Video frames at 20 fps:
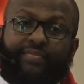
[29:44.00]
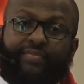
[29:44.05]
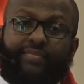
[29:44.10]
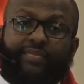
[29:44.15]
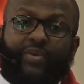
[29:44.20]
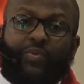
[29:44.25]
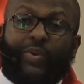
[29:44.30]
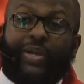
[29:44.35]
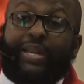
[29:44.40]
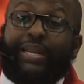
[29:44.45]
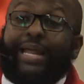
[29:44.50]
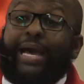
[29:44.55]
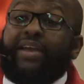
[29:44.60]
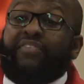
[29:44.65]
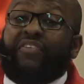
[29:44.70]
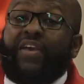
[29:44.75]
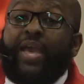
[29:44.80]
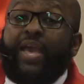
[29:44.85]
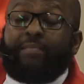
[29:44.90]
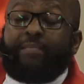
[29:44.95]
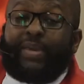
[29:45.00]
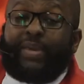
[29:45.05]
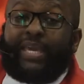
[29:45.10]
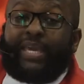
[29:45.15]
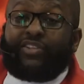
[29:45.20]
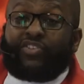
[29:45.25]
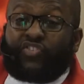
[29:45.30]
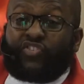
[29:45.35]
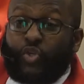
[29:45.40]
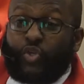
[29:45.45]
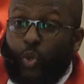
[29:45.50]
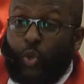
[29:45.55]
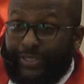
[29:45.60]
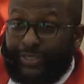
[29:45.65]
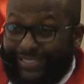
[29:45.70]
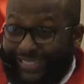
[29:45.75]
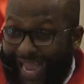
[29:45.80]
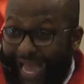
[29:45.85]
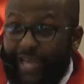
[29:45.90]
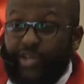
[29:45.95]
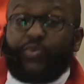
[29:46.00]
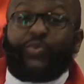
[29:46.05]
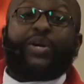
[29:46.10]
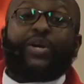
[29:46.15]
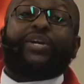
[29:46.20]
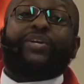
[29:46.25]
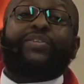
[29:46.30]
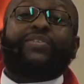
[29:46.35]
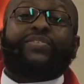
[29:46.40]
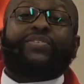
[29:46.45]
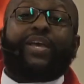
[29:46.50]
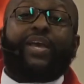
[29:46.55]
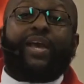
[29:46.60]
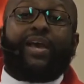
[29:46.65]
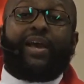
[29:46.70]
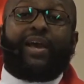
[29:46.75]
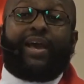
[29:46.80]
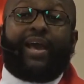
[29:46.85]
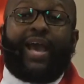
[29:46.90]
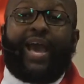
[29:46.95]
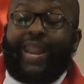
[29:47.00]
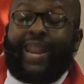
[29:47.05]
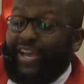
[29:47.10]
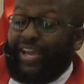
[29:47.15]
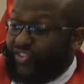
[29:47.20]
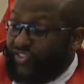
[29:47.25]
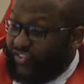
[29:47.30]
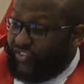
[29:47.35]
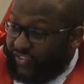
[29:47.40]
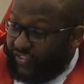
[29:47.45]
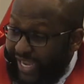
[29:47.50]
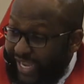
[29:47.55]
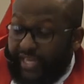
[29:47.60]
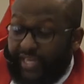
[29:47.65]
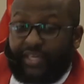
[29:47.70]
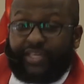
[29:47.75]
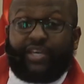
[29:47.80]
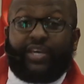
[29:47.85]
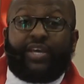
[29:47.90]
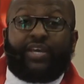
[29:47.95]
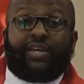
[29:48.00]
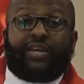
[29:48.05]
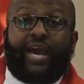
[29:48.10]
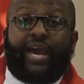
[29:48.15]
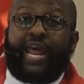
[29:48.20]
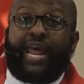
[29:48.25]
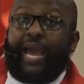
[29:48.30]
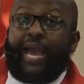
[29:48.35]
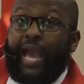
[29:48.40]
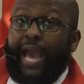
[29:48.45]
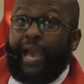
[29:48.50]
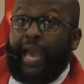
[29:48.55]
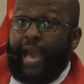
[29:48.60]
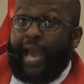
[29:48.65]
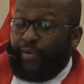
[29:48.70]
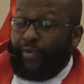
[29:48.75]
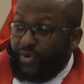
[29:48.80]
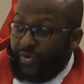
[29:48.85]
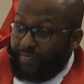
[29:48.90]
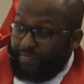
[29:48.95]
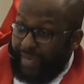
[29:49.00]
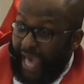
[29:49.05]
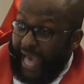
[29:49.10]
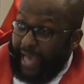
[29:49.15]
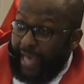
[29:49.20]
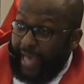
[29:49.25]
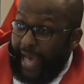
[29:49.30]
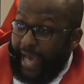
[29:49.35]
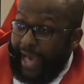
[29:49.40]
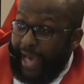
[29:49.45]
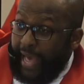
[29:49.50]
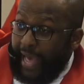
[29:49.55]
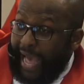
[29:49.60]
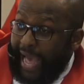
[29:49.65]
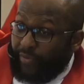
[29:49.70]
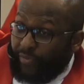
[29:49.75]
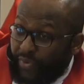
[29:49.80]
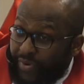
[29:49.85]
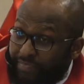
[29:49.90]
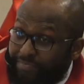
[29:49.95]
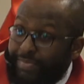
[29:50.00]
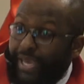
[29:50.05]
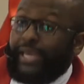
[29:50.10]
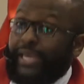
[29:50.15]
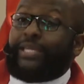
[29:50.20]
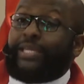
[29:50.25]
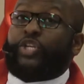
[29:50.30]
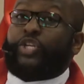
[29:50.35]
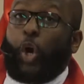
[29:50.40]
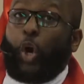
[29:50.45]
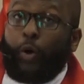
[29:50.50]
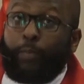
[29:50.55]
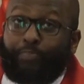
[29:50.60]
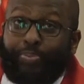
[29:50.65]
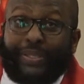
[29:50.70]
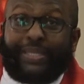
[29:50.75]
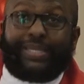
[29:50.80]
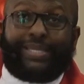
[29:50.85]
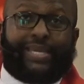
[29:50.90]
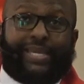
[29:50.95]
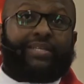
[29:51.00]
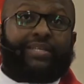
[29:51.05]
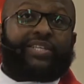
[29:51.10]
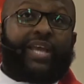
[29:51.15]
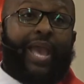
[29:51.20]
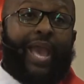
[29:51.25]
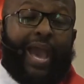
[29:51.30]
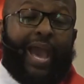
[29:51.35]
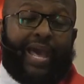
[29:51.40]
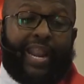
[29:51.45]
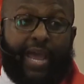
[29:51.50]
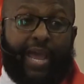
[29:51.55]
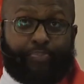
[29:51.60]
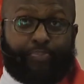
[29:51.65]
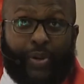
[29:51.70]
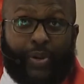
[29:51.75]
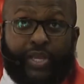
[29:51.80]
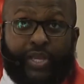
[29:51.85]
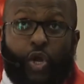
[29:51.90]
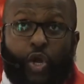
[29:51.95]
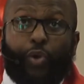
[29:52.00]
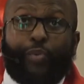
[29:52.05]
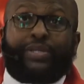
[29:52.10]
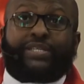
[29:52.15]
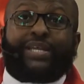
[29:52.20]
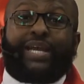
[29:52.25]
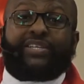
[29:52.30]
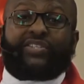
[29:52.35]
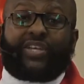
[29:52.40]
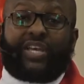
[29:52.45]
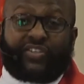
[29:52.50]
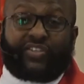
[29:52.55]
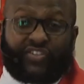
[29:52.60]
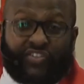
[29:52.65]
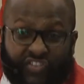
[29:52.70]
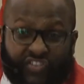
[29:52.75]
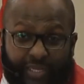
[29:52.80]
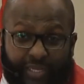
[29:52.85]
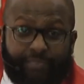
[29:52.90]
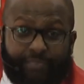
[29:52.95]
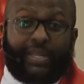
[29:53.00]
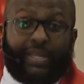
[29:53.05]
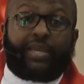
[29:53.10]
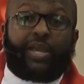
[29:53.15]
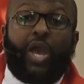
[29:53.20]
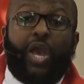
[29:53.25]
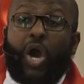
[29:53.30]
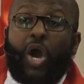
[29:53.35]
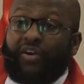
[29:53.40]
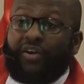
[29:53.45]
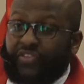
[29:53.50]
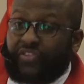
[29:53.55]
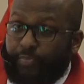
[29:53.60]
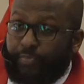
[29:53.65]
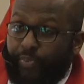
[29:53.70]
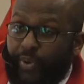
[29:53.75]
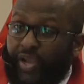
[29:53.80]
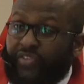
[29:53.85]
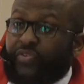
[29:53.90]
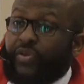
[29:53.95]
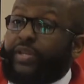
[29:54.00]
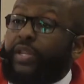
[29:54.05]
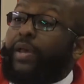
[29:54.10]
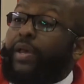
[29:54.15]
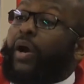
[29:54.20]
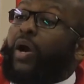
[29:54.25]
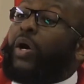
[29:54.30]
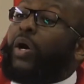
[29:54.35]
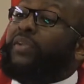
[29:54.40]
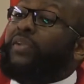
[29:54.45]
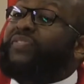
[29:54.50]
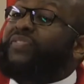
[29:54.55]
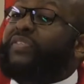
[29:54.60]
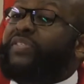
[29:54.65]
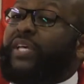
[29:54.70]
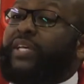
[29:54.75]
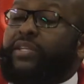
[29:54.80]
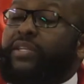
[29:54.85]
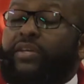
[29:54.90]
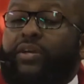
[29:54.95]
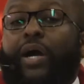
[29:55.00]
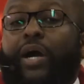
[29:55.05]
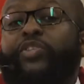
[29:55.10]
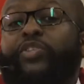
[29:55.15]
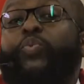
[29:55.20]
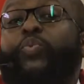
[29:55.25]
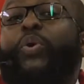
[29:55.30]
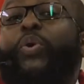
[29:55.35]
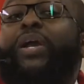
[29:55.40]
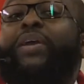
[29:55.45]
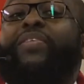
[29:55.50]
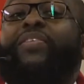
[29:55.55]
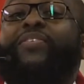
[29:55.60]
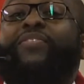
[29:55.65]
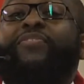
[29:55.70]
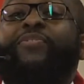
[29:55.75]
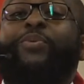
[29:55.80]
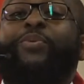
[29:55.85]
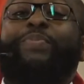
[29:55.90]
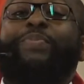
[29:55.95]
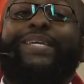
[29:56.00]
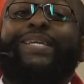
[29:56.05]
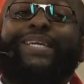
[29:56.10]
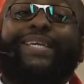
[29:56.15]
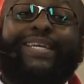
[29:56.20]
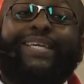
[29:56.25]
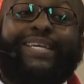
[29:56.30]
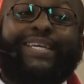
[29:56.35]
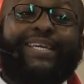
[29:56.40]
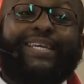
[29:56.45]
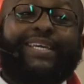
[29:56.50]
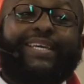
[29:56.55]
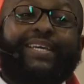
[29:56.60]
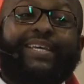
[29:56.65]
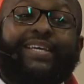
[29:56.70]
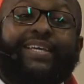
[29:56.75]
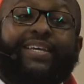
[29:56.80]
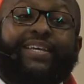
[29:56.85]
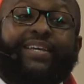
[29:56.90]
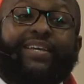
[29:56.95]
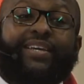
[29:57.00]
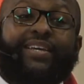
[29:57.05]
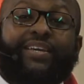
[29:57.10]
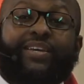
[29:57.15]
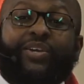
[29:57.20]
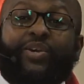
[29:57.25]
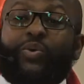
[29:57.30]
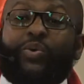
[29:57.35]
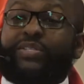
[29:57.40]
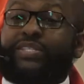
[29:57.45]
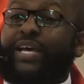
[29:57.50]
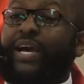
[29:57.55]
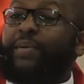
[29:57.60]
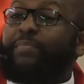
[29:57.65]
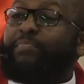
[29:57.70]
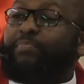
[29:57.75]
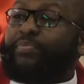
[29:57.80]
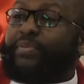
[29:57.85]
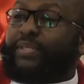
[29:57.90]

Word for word: When life begins to go downwards and I stick and I, I, I, I, remain obedient and I prioritize assembling of the brethren, all of a sudden God's worth for me goes up.